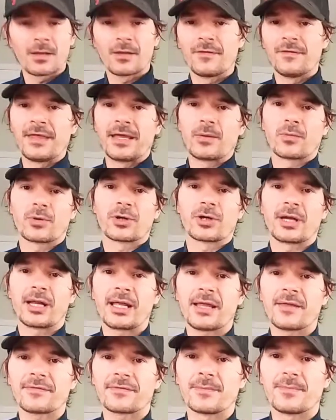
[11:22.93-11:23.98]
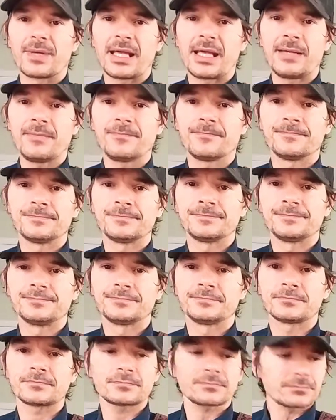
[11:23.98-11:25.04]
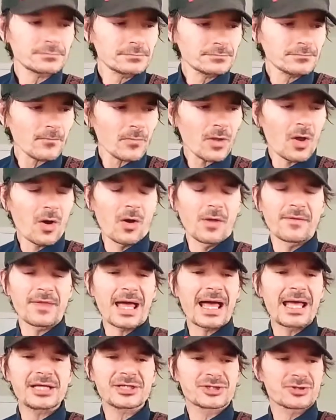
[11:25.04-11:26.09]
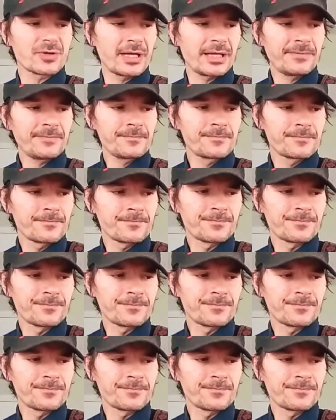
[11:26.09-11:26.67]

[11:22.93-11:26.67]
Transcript: Then we're going to hit the B on the A string